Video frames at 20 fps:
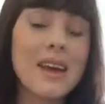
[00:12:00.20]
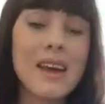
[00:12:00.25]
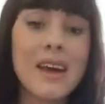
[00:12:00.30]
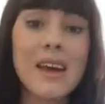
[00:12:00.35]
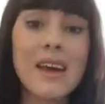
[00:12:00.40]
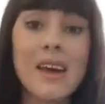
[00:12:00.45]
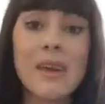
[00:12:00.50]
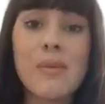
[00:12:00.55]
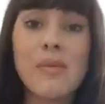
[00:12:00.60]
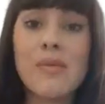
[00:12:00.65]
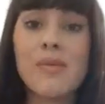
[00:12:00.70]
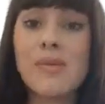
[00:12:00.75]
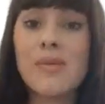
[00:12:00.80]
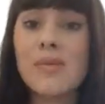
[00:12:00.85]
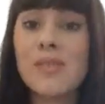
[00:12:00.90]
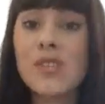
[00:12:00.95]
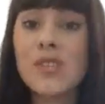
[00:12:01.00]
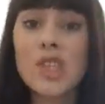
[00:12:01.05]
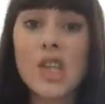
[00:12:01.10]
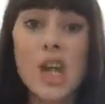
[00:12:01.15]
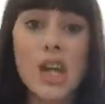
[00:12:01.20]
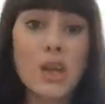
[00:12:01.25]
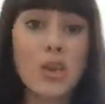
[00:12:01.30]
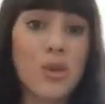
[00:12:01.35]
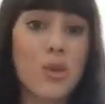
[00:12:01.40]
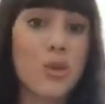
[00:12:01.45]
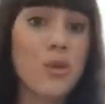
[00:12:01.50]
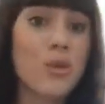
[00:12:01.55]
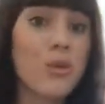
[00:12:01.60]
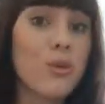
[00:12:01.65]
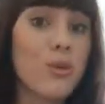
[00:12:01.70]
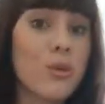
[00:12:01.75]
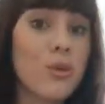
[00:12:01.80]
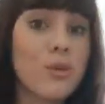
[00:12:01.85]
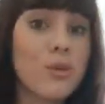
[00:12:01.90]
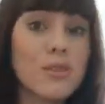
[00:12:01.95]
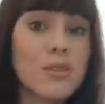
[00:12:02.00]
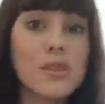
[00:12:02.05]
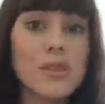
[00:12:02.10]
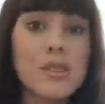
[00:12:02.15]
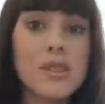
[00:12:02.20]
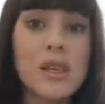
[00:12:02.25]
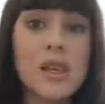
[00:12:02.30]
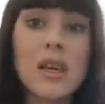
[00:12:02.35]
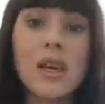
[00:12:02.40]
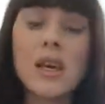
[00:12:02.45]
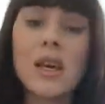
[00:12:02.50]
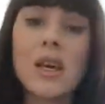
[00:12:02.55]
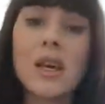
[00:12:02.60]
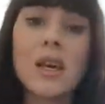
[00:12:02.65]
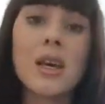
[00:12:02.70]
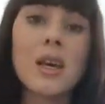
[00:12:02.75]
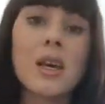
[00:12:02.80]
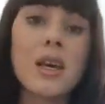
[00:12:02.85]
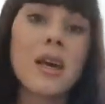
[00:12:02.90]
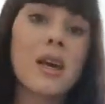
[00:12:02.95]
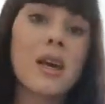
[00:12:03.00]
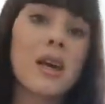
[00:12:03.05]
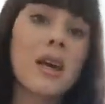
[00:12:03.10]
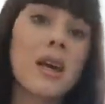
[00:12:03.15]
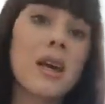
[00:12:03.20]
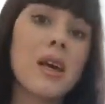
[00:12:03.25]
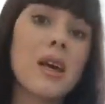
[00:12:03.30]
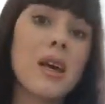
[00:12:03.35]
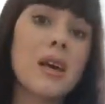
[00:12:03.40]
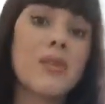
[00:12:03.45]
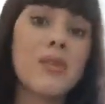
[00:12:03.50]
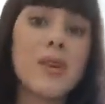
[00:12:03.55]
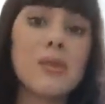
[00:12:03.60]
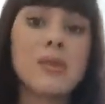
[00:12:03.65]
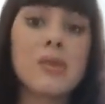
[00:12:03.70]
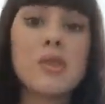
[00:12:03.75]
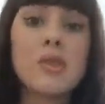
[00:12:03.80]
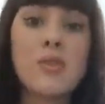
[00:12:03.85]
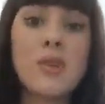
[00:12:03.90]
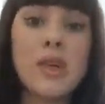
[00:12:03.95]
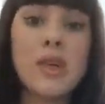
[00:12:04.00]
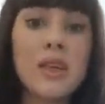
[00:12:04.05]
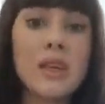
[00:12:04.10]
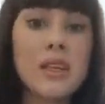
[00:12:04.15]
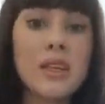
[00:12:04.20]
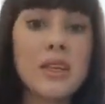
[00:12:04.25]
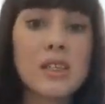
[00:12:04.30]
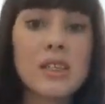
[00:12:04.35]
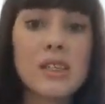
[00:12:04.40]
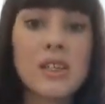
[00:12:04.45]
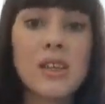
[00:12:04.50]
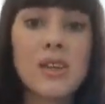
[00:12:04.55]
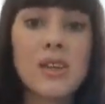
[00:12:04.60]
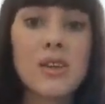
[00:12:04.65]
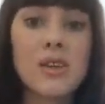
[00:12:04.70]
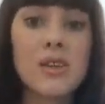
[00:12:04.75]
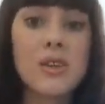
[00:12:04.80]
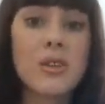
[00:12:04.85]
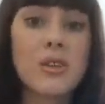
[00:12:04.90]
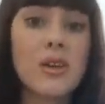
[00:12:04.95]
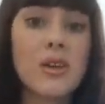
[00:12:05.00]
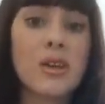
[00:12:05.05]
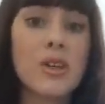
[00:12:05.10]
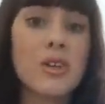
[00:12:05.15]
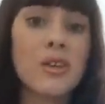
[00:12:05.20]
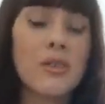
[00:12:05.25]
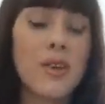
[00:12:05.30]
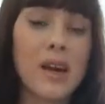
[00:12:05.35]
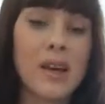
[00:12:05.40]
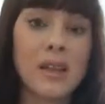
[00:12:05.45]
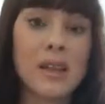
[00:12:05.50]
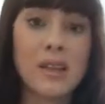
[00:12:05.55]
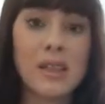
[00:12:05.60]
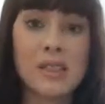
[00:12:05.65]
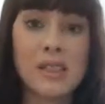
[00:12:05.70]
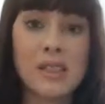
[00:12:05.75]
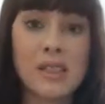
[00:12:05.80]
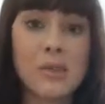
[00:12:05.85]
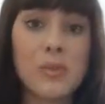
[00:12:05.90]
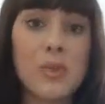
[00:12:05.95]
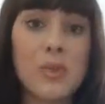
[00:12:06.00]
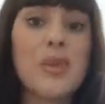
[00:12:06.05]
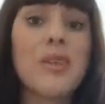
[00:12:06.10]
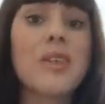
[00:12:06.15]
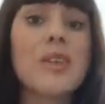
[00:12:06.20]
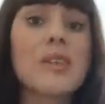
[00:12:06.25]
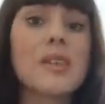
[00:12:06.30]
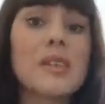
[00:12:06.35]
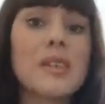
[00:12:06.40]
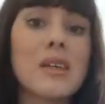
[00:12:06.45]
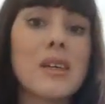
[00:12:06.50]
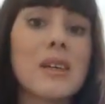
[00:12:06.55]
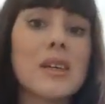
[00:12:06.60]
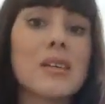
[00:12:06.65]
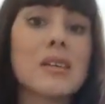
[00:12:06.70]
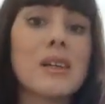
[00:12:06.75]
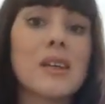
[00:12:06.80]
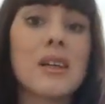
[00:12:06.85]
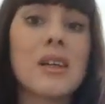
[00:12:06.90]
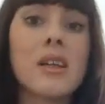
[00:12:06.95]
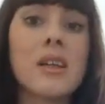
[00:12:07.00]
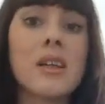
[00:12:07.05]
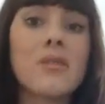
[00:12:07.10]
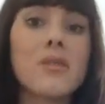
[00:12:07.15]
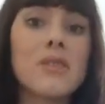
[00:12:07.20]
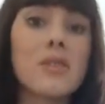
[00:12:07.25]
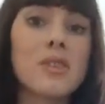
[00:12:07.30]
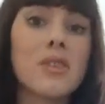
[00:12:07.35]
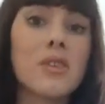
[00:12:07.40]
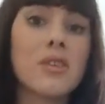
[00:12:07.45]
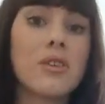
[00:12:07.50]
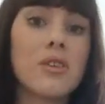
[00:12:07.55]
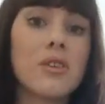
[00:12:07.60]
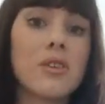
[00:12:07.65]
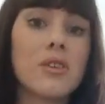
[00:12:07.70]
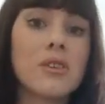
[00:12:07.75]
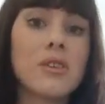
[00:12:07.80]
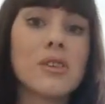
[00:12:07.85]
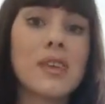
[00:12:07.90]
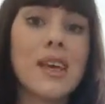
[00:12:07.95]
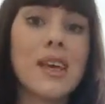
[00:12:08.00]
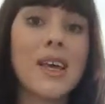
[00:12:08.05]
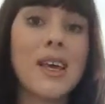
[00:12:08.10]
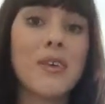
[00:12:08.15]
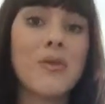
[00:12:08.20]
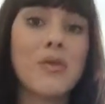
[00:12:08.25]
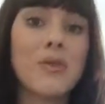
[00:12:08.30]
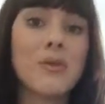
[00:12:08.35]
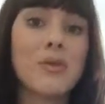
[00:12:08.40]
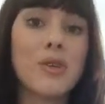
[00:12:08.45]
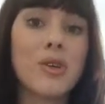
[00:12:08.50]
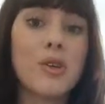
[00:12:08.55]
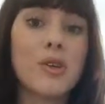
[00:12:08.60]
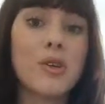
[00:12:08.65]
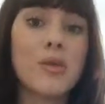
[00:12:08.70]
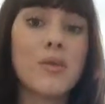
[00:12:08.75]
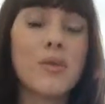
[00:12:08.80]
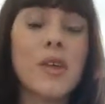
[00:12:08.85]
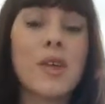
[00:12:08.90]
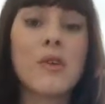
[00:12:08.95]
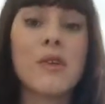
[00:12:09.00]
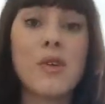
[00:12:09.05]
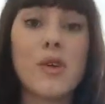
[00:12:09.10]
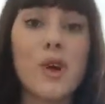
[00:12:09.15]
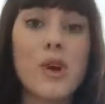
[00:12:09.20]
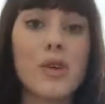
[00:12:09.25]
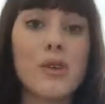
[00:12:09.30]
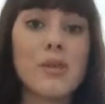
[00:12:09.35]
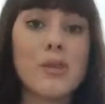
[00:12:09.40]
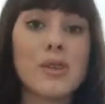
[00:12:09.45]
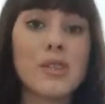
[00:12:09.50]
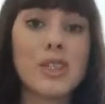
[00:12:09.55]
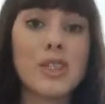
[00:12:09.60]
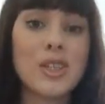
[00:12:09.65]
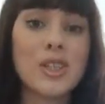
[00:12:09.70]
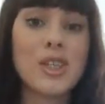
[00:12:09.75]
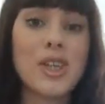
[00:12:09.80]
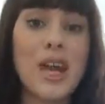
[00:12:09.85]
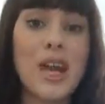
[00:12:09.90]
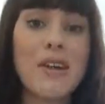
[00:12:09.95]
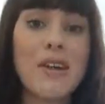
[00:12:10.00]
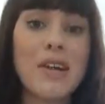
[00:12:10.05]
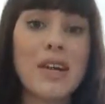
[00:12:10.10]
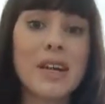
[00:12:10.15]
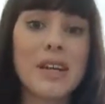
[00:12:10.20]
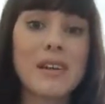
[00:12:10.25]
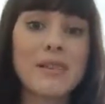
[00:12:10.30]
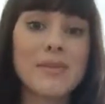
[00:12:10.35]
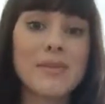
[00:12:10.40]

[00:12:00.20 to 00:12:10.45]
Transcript: and share your thoughts. If I'm speaking to you and you've had these experiences, I'd love to hear from you if you're open to sharing.